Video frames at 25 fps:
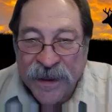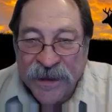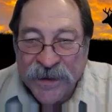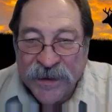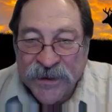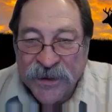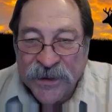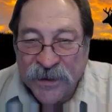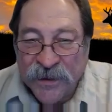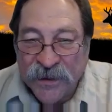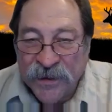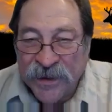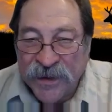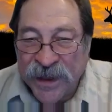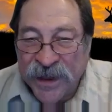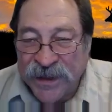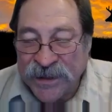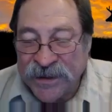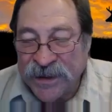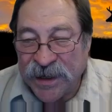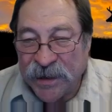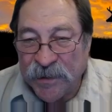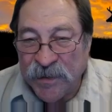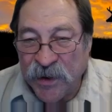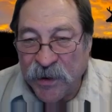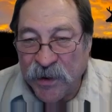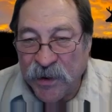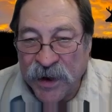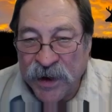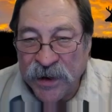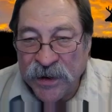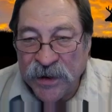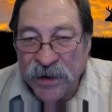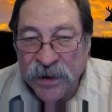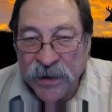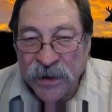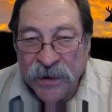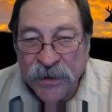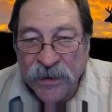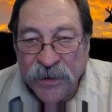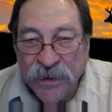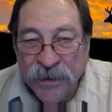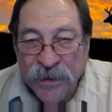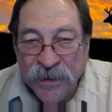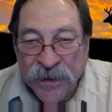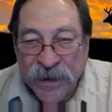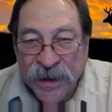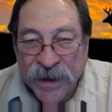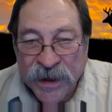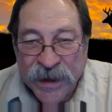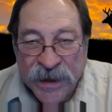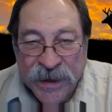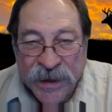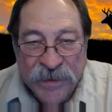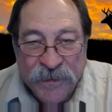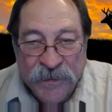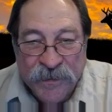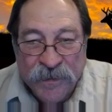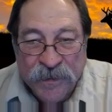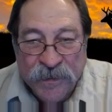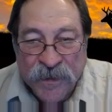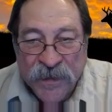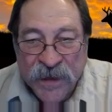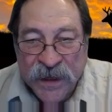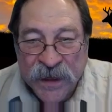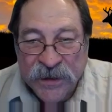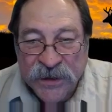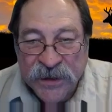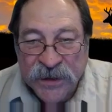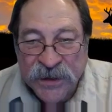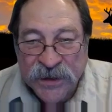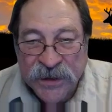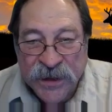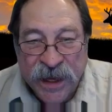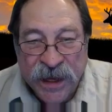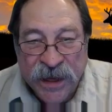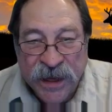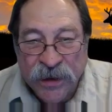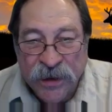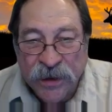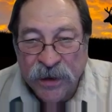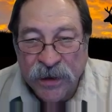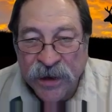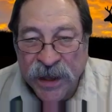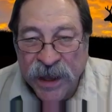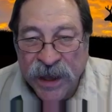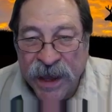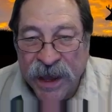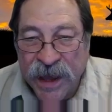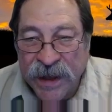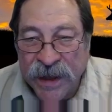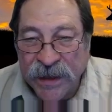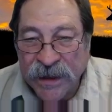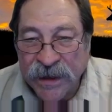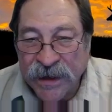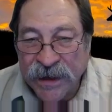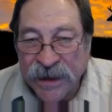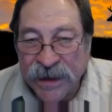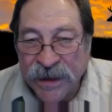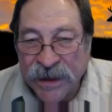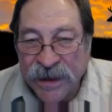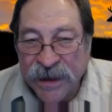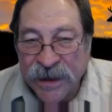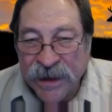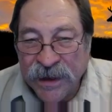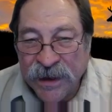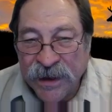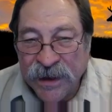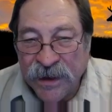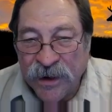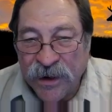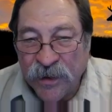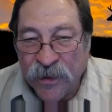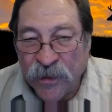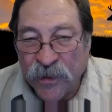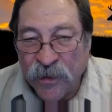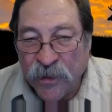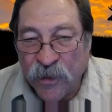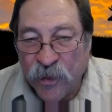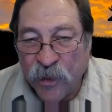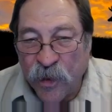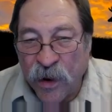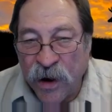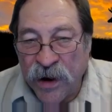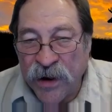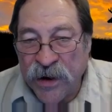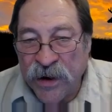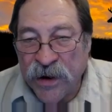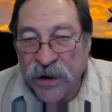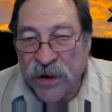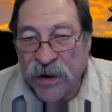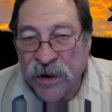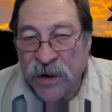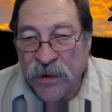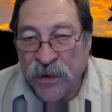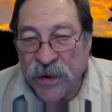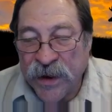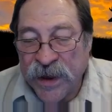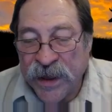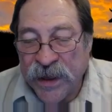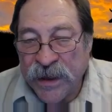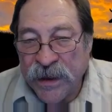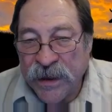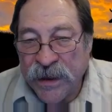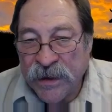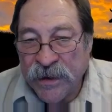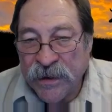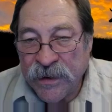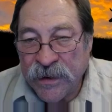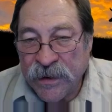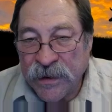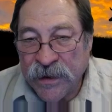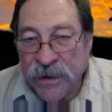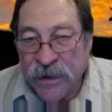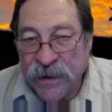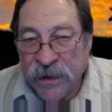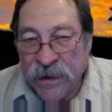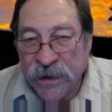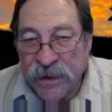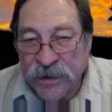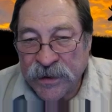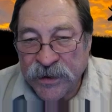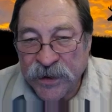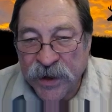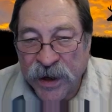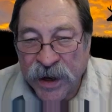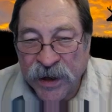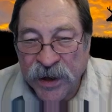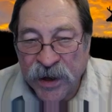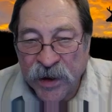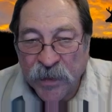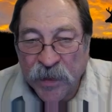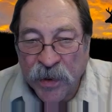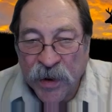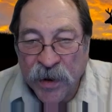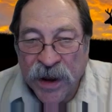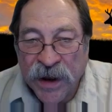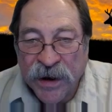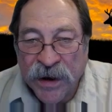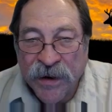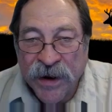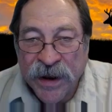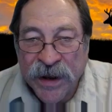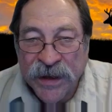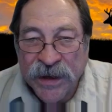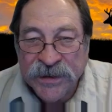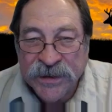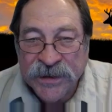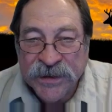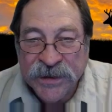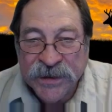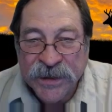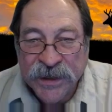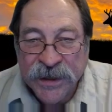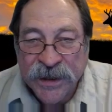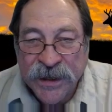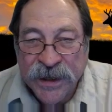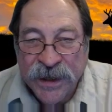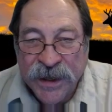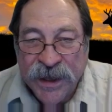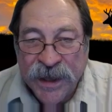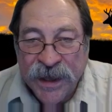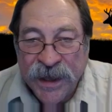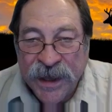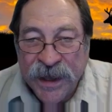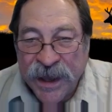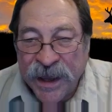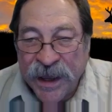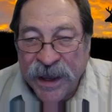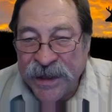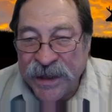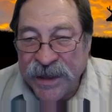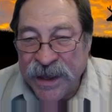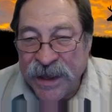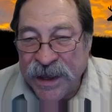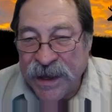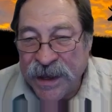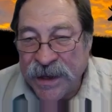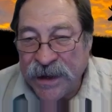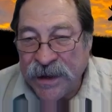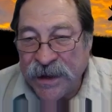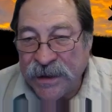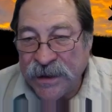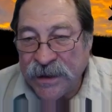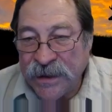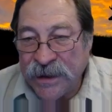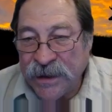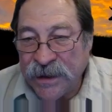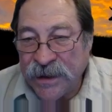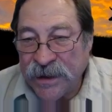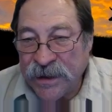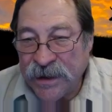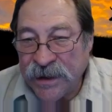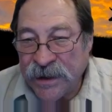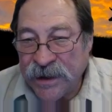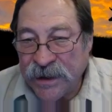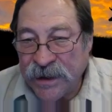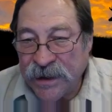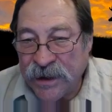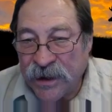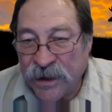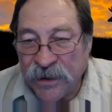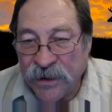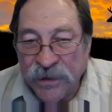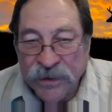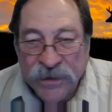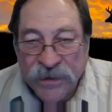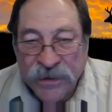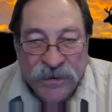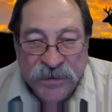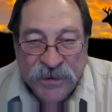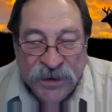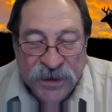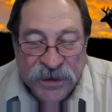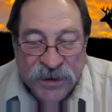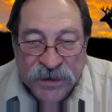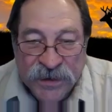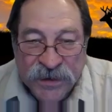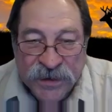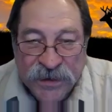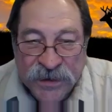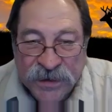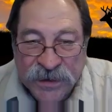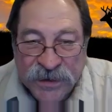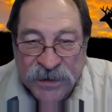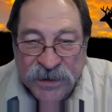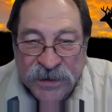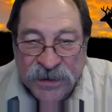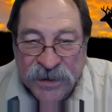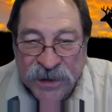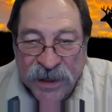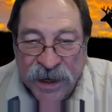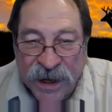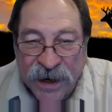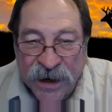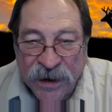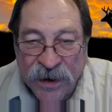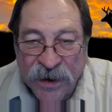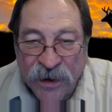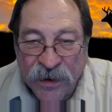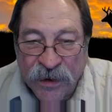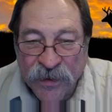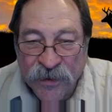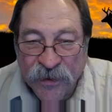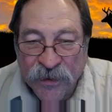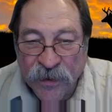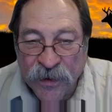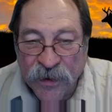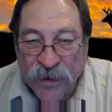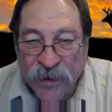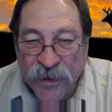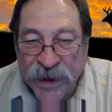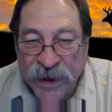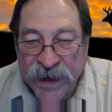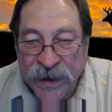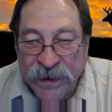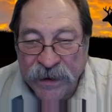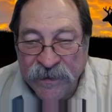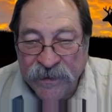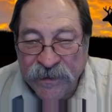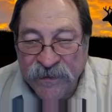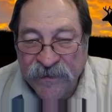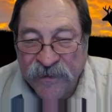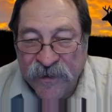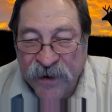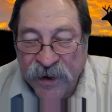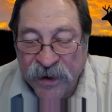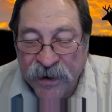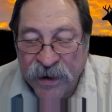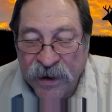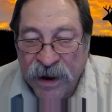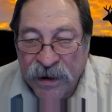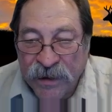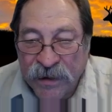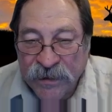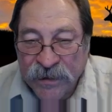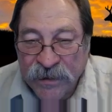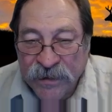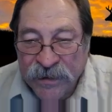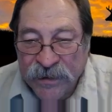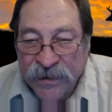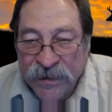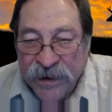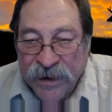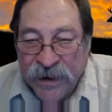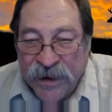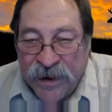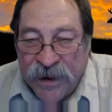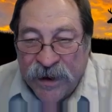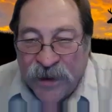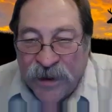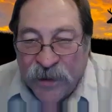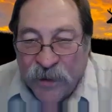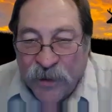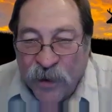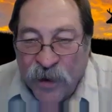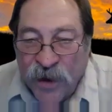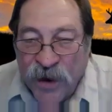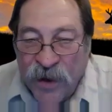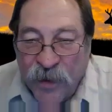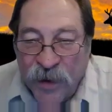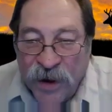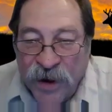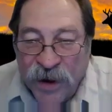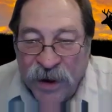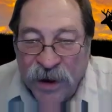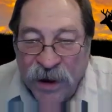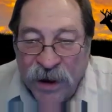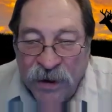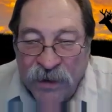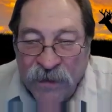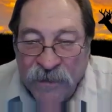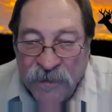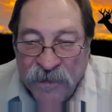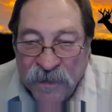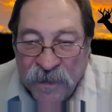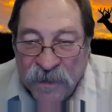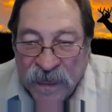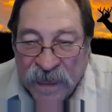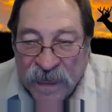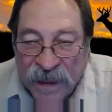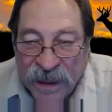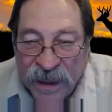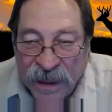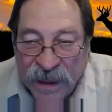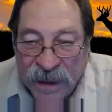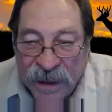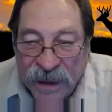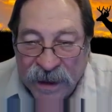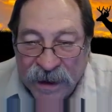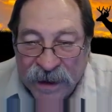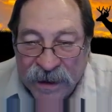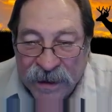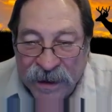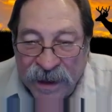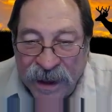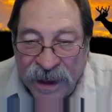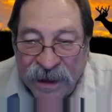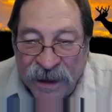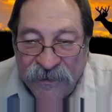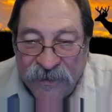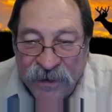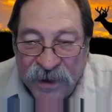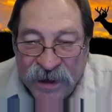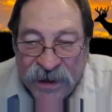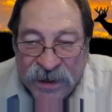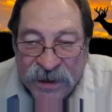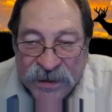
So that's something you want to do. Just take a look at, where you're going, track your progress, and then, just kind of go through and figure out where you want to go. Now, if